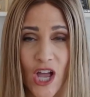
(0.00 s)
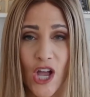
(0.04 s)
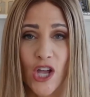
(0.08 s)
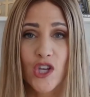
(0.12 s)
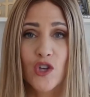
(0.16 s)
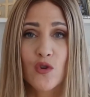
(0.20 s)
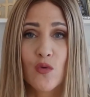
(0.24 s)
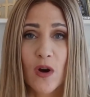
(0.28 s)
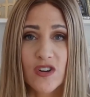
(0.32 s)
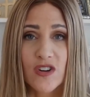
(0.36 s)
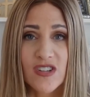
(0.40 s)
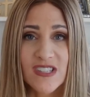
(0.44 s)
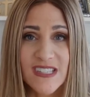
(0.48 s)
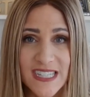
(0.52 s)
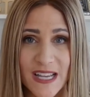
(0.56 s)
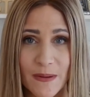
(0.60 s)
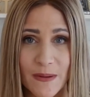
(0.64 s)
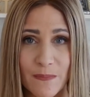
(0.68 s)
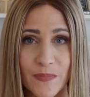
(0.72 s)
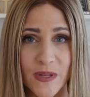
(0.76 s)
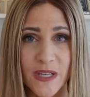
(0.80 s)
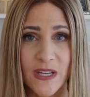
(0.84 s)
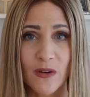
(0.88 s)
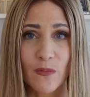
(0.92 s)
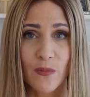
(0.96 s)
you are
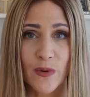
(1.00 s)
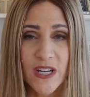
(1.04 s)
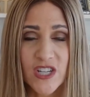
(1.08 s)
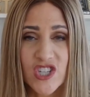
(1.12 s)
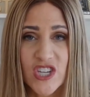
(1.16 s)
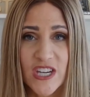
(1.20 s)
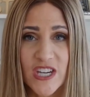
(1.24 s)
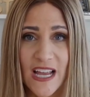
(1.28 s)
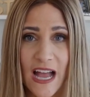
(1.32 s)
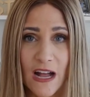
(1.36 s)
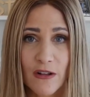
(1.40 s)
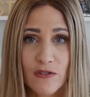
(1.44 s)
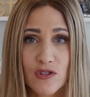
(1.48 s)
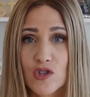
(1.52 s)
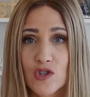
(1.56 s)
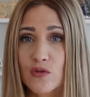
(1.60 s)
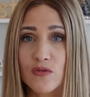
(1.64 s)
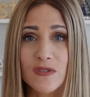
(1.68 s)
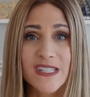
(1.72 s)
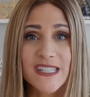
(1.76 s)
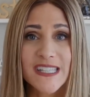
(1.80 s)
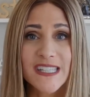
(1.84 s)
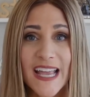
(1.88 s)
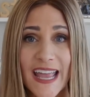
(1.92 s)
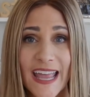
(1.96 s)
simply reaching out to
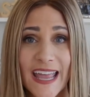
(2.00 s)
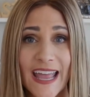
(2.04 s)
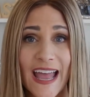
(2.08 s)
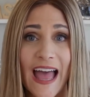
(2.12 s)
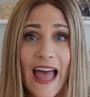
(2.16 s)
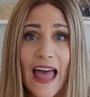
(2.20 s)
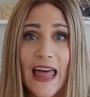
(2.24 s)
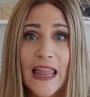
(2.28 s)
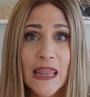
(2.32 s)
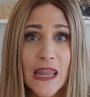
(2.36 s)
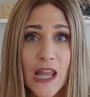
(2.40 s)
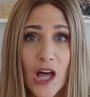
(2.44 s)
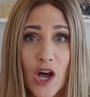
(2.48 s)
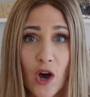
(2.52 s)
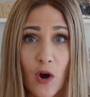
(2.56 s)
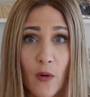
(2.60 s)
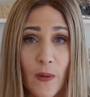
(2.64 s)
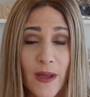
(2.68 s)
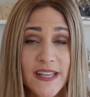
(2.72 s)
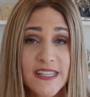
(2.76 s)
say hello.